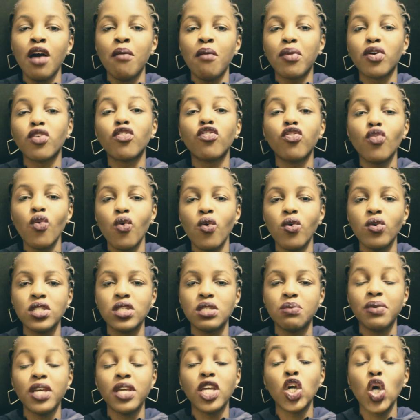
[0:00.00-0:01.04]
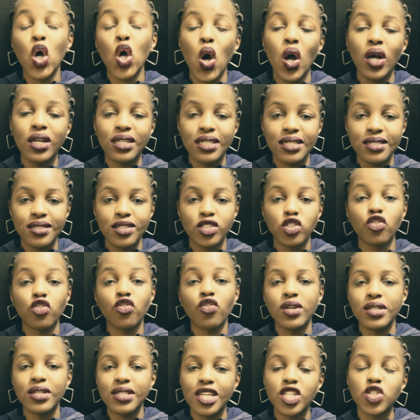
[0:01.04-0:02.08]
but of course being cognizant of
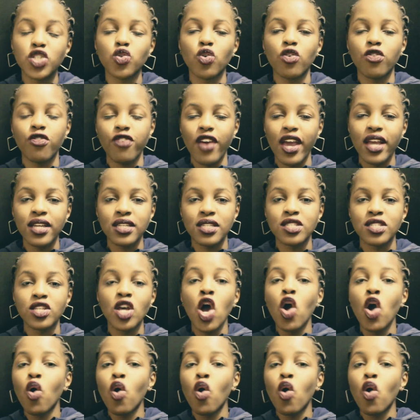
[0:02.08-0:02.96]
contextual factors.